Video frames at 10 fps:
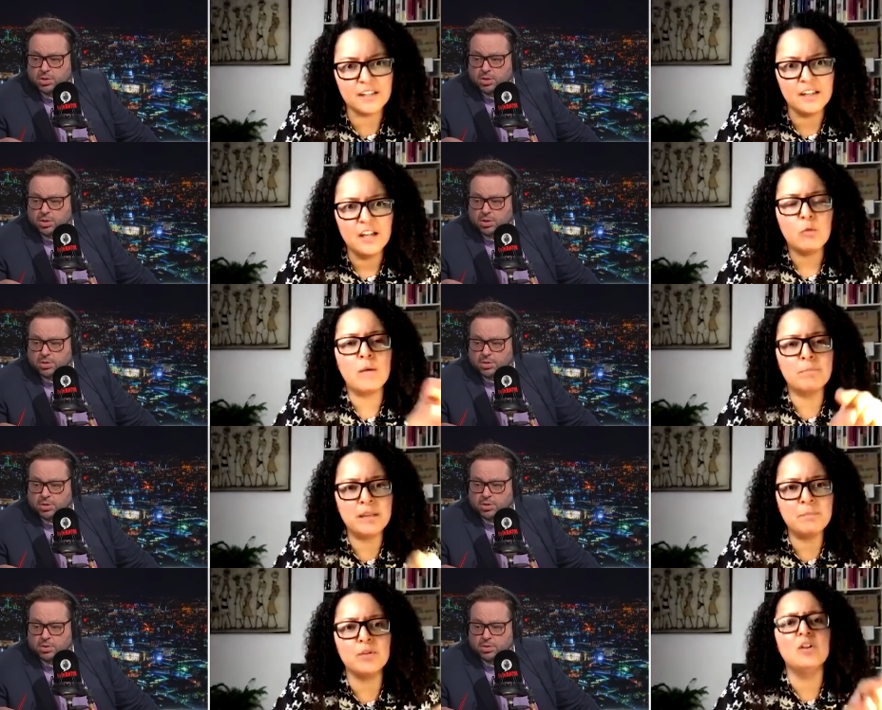Speaker 1: where
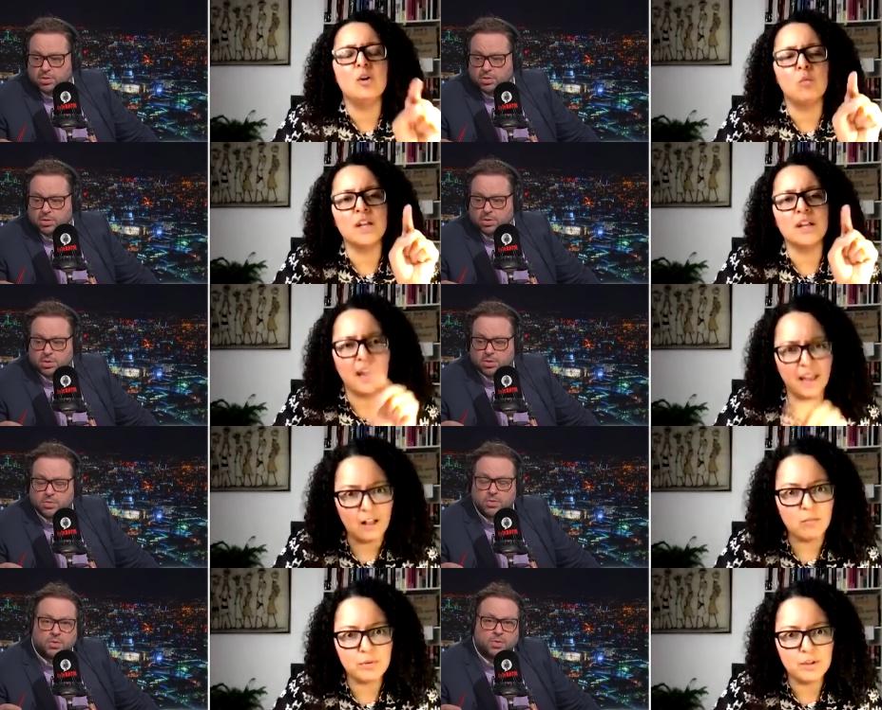people want to help
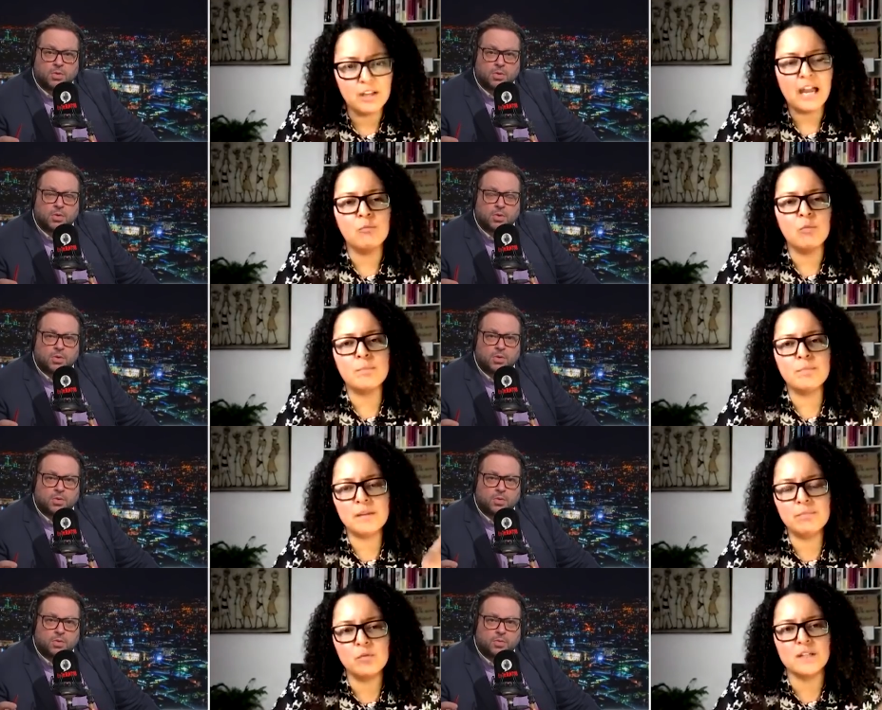and where
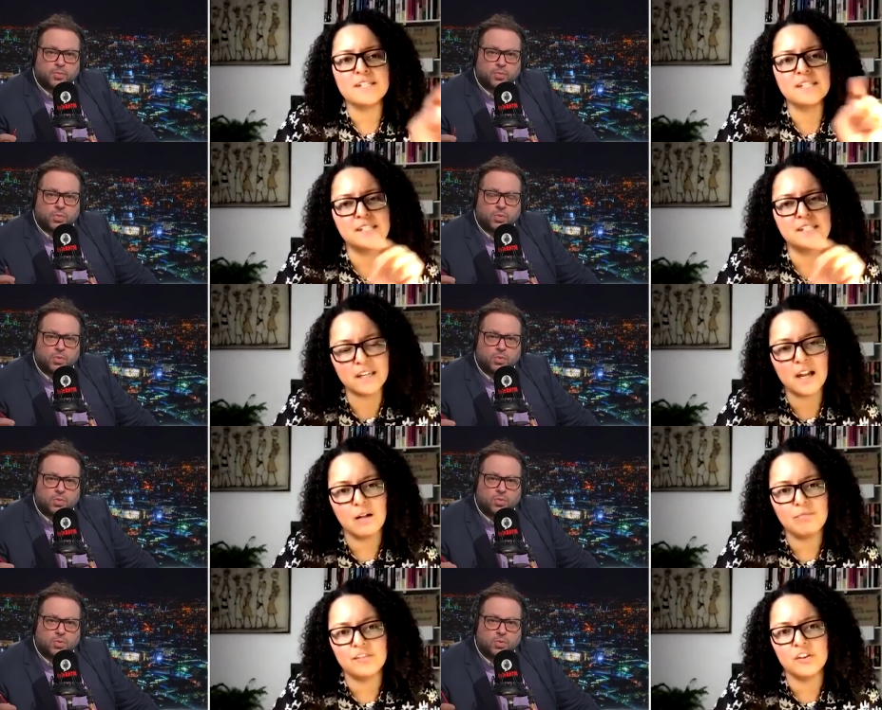people want to stick
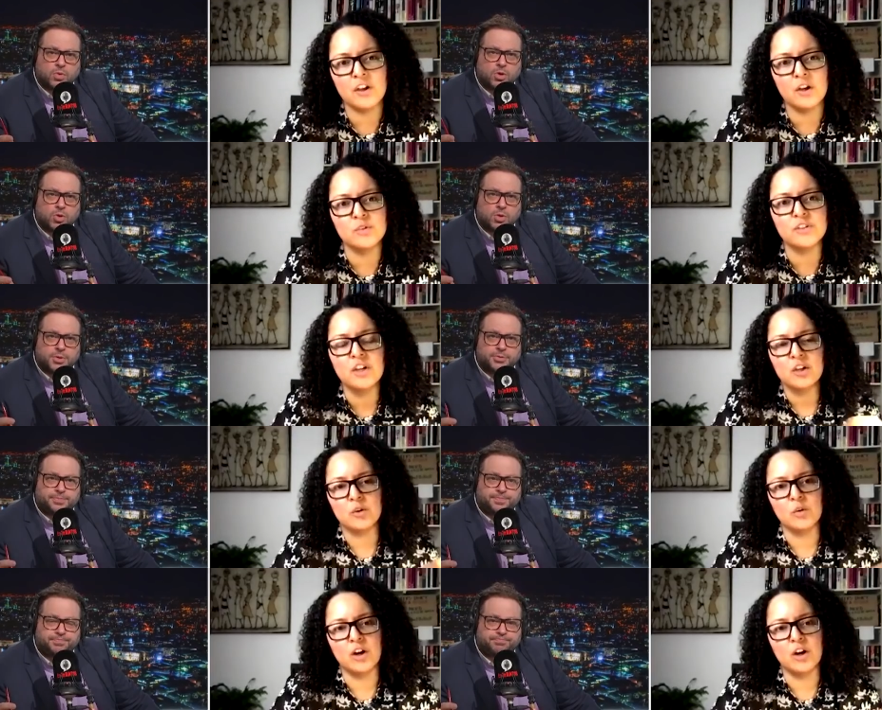up for those
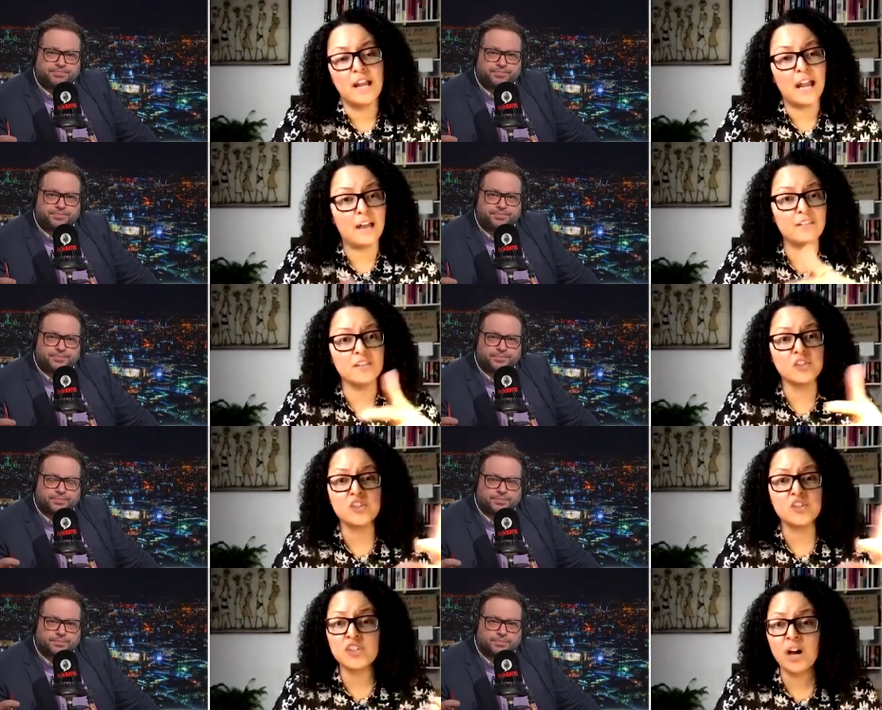who are at the
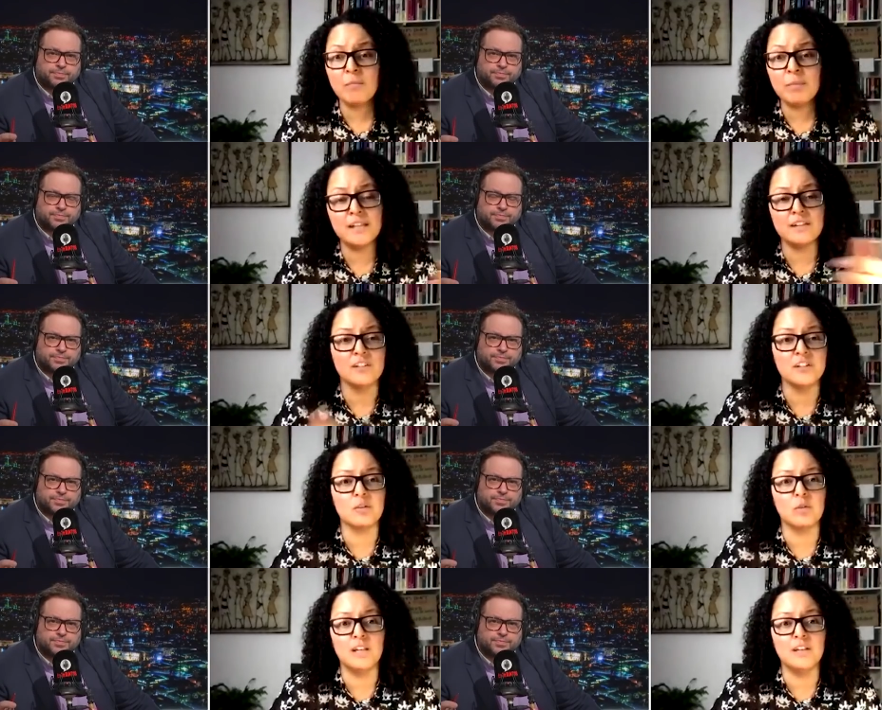sharp end of
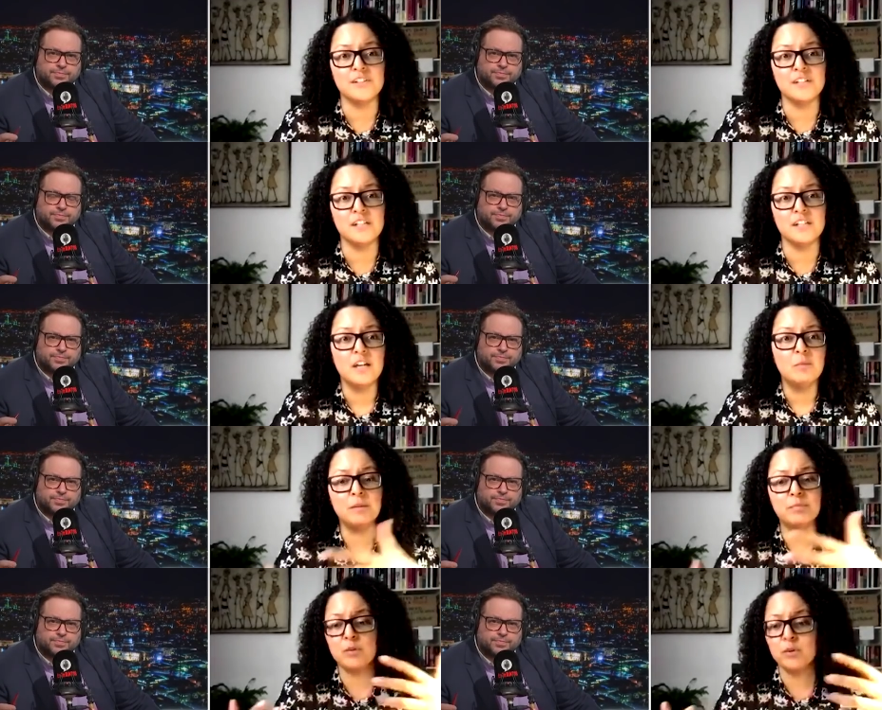inequality,
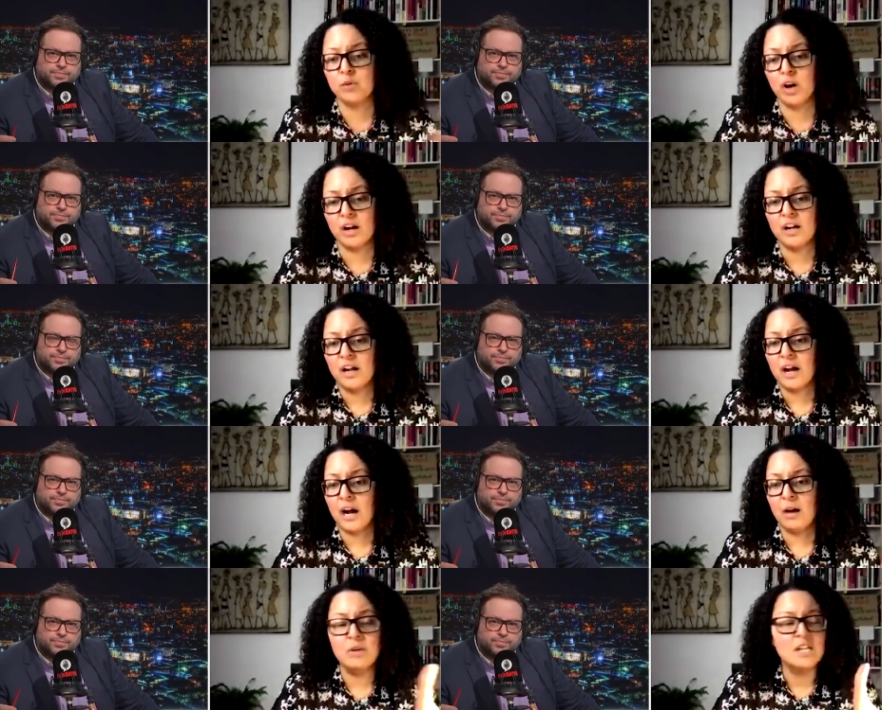people who are
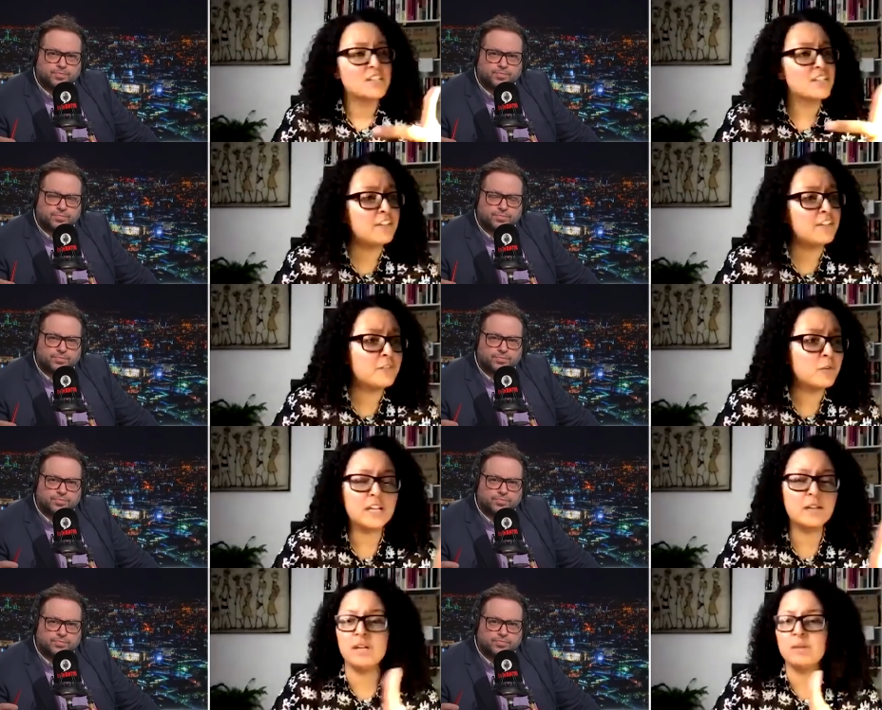um,
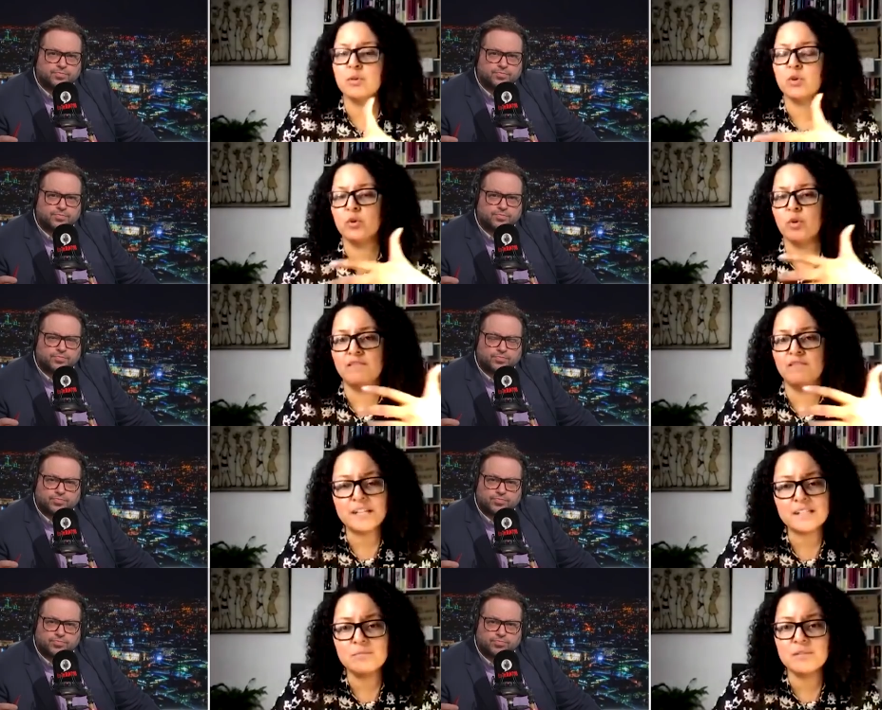suffering, people who are
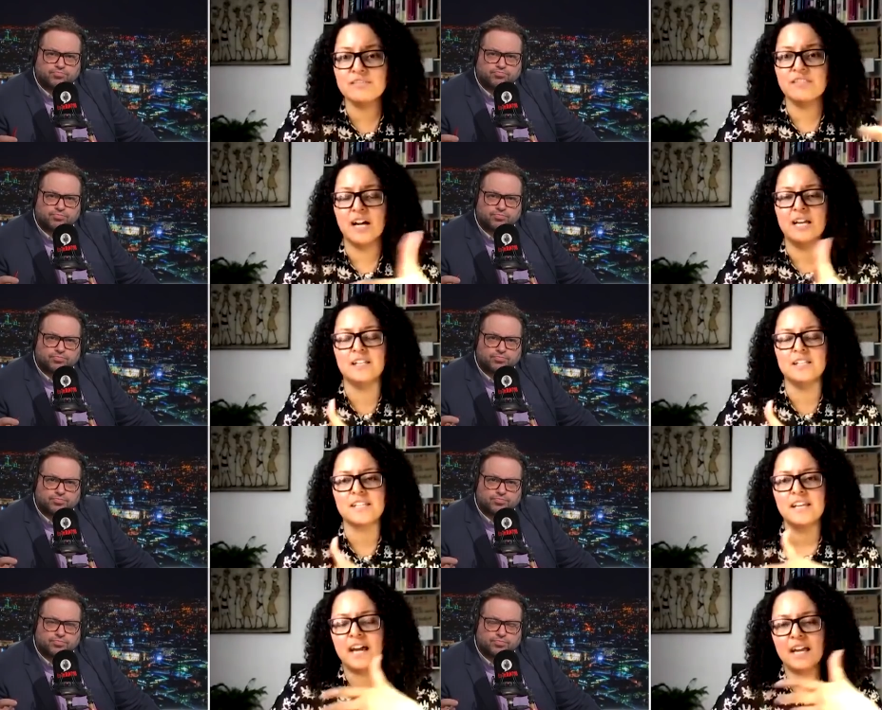victims of violence.
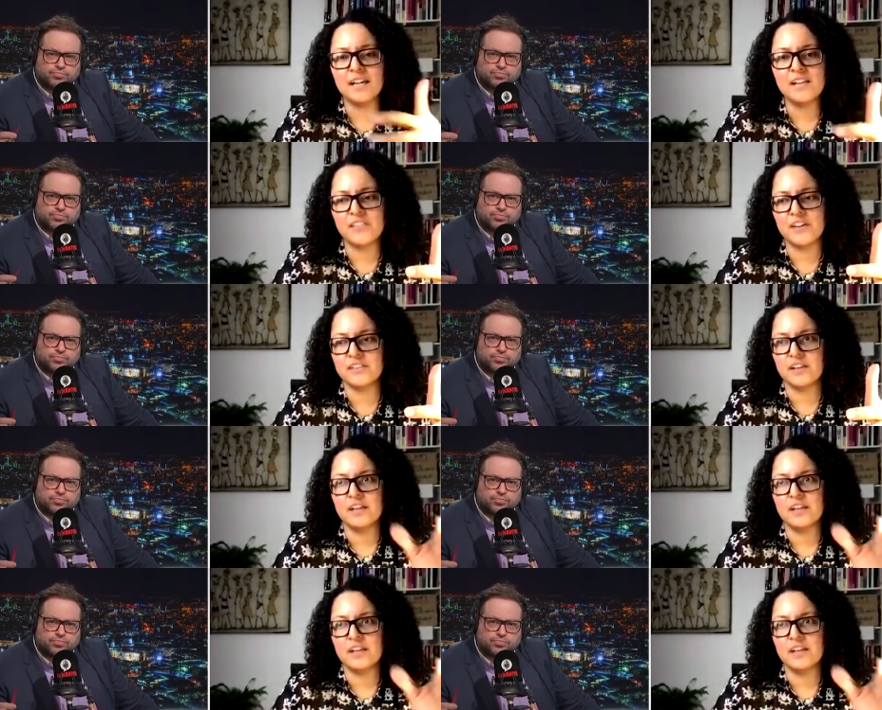And I think that